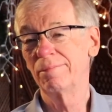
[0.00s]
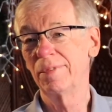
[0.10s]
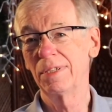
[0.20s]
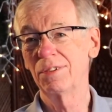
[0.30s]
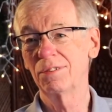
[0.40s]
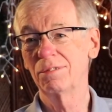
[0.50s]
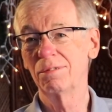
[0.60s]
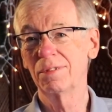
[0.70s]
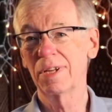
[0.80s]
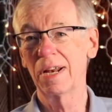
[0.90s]
it just
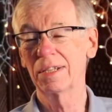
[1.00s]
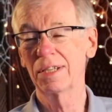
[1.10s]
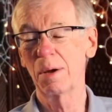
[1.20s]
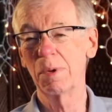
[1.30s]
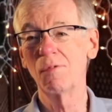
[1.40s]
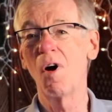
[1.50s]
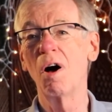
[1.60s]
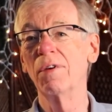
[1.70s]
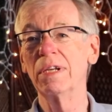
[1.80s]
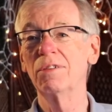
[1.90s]
kind of kept
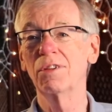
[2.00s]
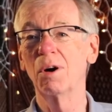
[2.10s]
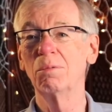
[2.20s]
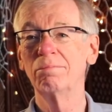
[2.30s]
evolving. So